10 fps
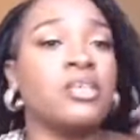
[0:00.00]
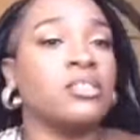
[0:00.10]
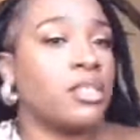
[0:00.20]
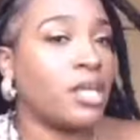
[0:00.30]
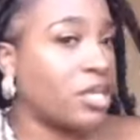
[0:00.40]

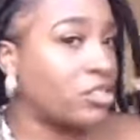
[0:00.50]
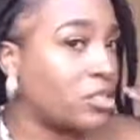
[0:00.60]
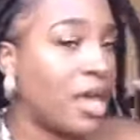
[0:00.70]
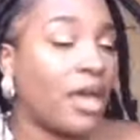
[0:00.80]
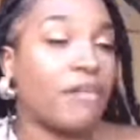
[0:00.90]
Today I
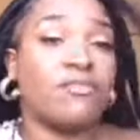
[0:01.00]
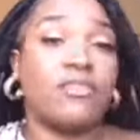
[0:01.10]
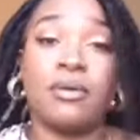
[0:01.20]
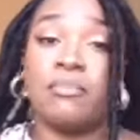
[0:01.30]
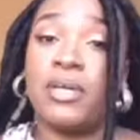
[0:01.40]
just have
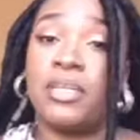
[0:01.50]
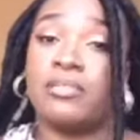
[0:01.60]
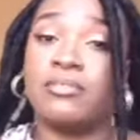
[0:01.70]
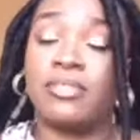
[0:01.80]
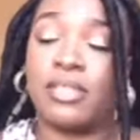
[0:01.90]
them
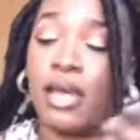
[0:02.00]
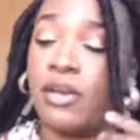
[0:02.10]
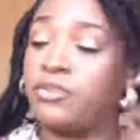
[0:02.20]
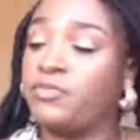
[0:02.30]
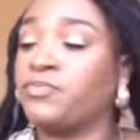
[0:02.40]

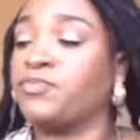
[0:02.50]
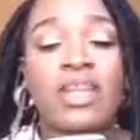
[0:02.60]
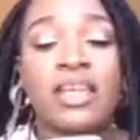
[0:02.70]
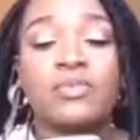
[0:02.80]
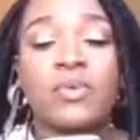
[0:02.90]
down.
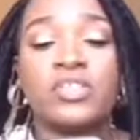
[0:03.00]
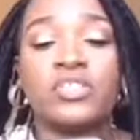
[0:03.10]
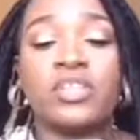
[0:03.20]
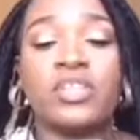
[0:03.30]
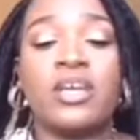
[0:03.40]
Next
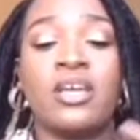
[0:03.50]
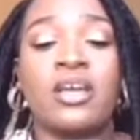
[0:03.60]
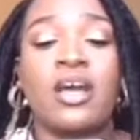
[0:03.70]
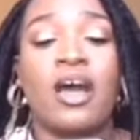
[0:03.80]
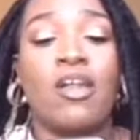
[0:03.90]
question,
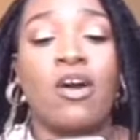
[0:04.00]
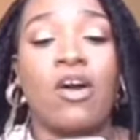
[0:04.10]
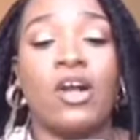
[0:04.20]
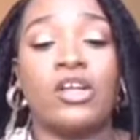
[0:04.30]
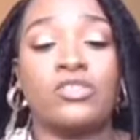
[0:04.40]
how
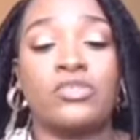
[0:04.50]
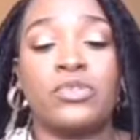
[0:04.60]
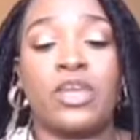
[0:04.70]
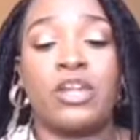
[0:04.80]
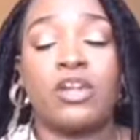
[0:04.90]
long do
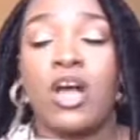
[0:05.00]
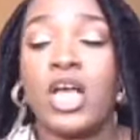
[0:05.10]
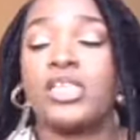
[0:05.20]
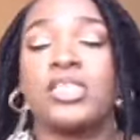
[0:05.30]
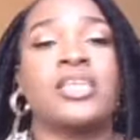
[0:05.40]
they last?